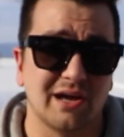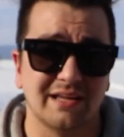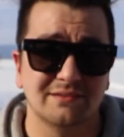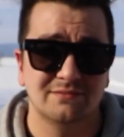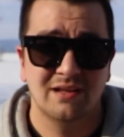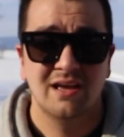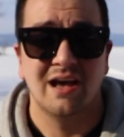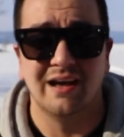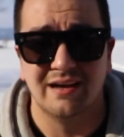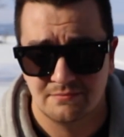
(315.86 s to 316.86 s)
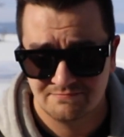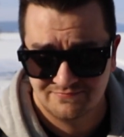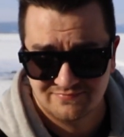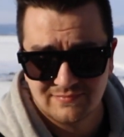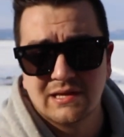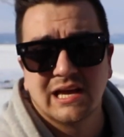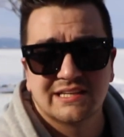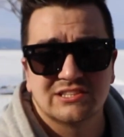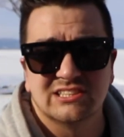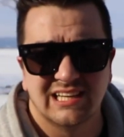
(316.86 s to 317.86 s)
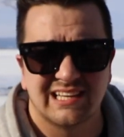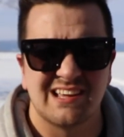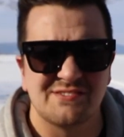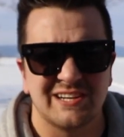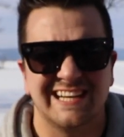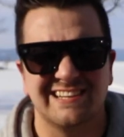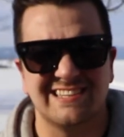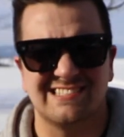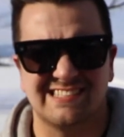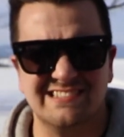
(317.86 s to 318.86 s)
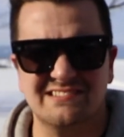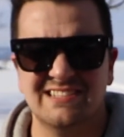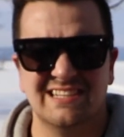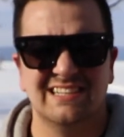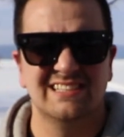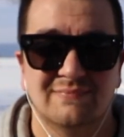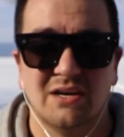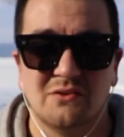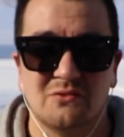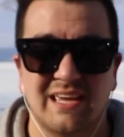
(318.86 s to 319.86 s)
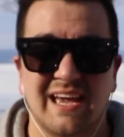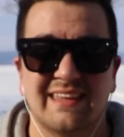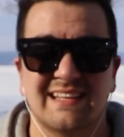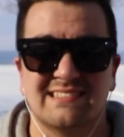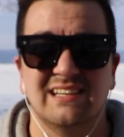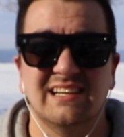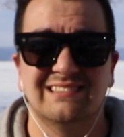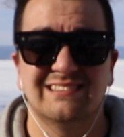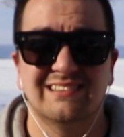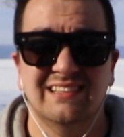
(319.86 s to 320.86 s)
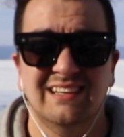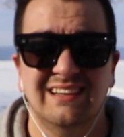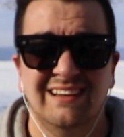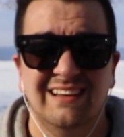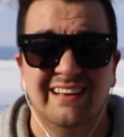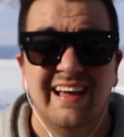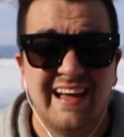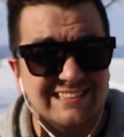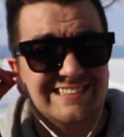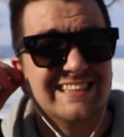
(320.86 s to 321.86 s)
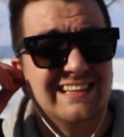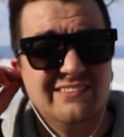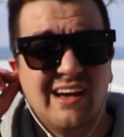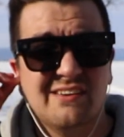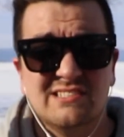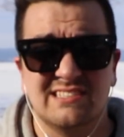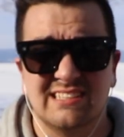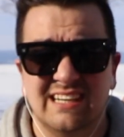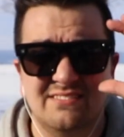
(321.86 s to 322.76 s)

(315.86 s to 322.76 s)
cut. I kind of want to hear this too. Oh yeah, that's nice. Actually, if I was